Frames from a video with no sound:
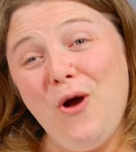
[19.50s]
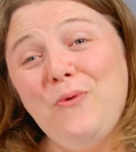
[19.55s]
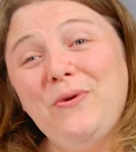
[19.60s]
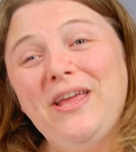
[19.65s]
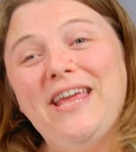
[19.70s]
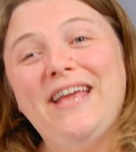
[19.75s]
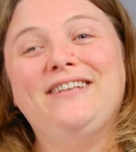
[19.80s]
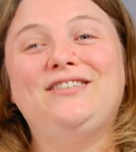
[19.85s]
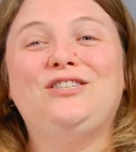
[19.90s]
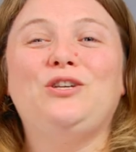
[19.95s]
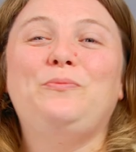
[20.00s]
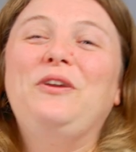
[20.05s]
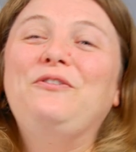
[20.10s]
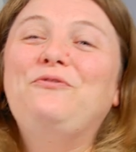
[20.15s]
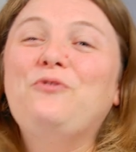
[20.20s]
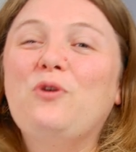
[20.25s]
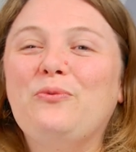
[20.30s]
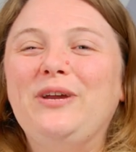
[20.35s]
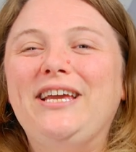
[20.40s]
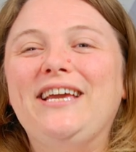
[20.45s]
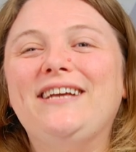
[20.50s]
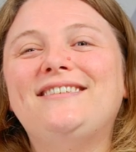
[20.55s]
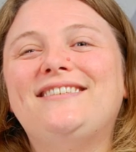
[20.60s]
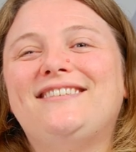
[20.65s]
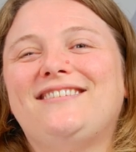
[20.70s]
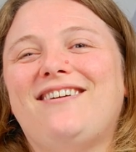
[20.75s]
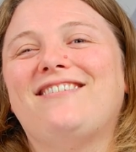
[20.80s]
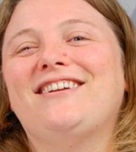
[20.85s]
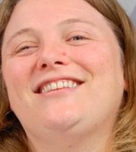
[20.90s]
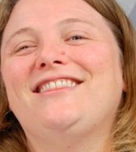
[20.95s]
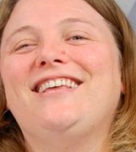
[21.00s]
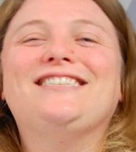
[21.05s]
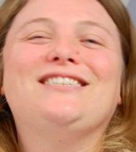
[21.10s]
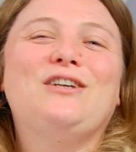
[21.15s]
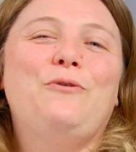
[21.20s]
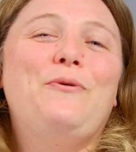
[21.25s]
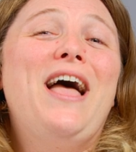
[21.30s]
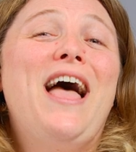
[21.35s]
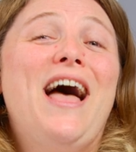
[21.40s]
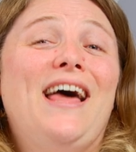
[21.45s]
Okay, so before we get started, let's
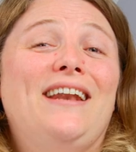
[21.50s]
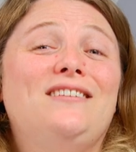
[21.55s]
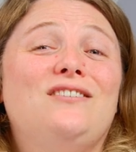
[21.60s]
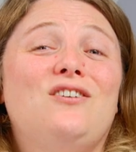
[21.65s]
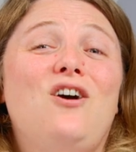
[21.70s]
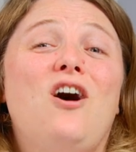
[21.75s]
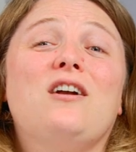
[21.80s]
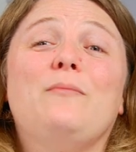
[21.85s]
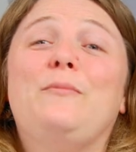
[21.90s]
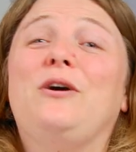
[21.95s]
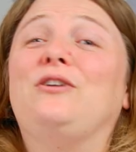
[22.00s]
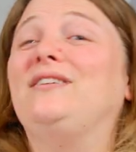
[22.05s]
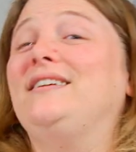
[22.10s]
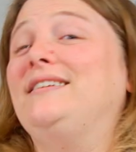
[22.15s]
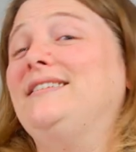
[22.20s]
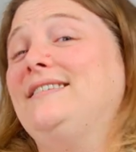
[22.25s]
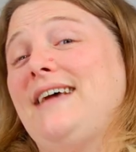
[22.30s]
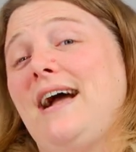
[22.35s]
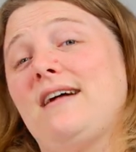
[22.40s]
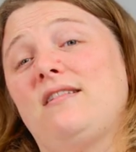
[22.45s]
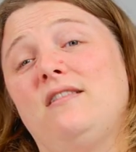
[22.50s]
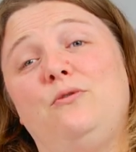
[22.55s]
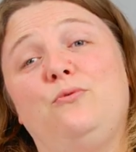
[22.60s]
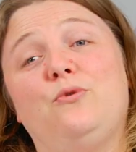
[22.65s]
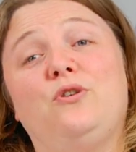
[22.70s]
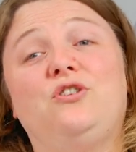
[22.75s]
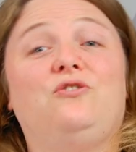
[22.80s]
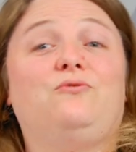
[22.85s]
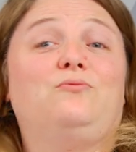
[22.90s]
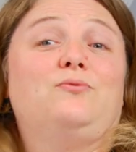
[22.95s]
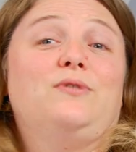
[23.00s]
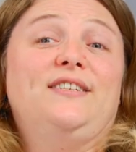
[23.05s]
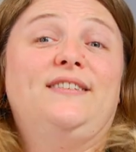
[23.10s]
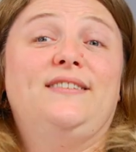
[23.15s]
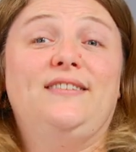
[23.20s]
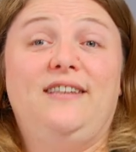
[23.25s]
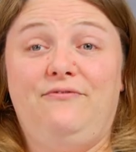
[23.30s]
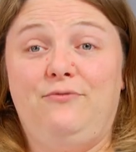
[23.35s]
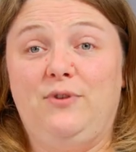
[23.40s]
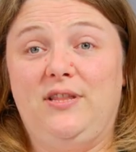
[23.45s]
go ahead and talk about exactly what you'll
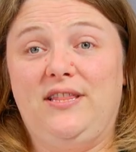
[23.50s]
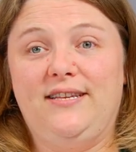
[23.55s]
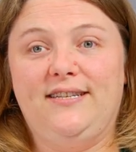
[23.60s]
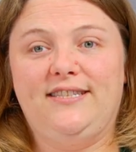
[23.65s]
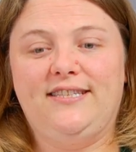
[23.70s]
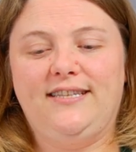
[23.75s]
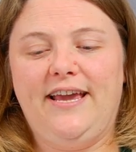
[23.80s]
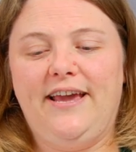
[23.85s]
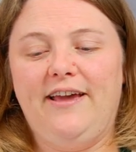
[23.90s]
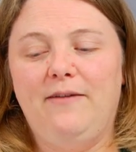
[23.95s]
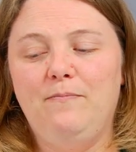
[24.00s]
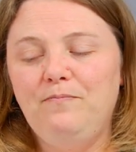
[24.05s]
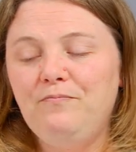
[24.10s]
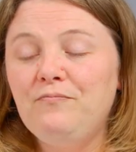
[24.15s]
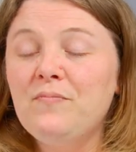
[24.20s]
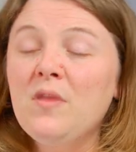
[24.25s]
receive with this kit.